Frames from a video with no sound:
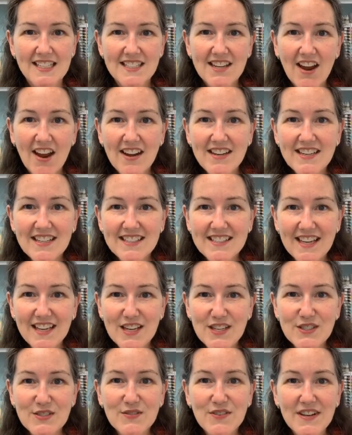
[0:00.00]
Tanya
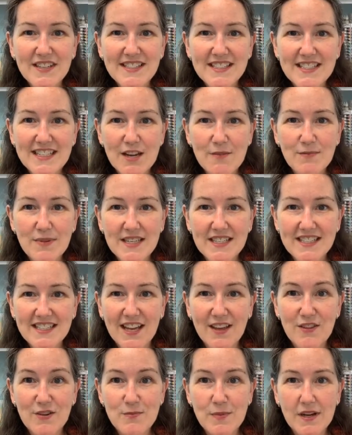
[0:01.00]
says, fun stamping
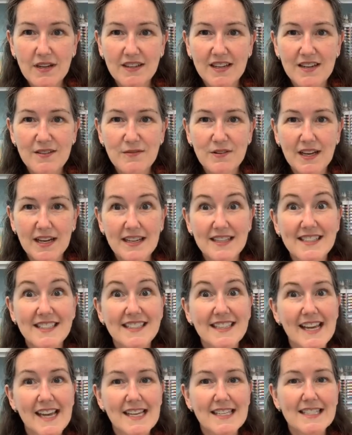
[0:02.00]
together ball game class.
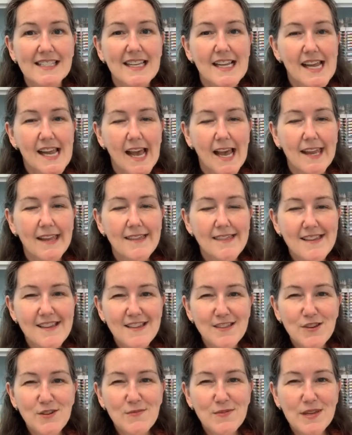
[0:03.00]
Yes, I
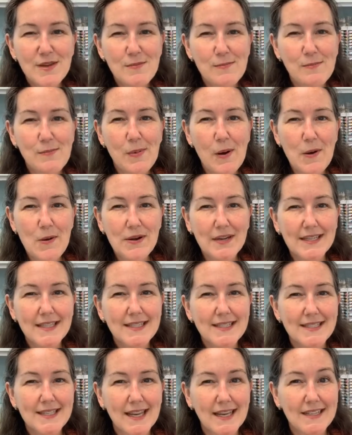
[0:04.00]
think there'll be a
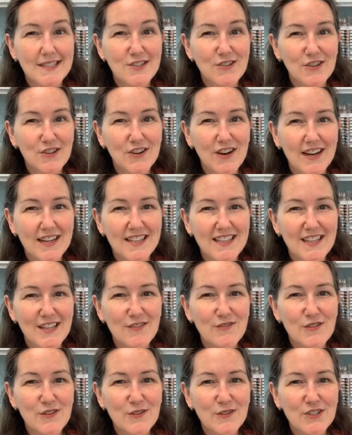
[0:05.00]
bonus extra credit
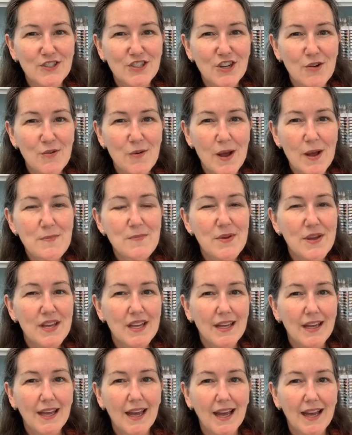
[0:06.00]
if you show up
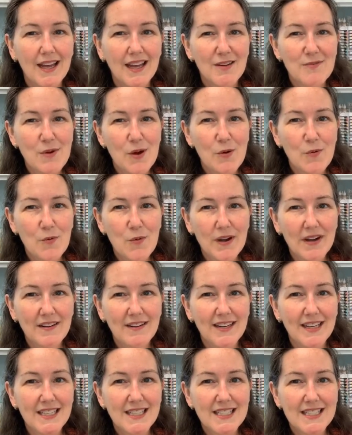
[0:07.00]

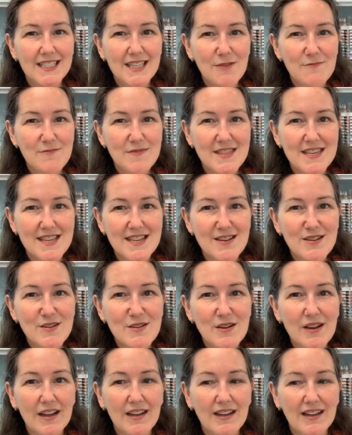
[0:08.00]
wearing
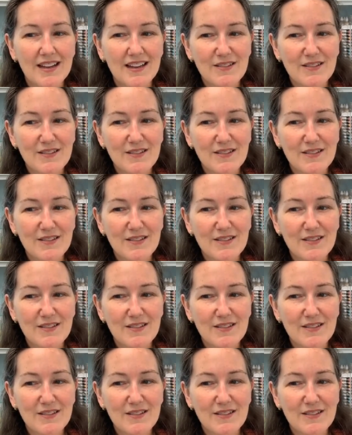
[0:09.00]
something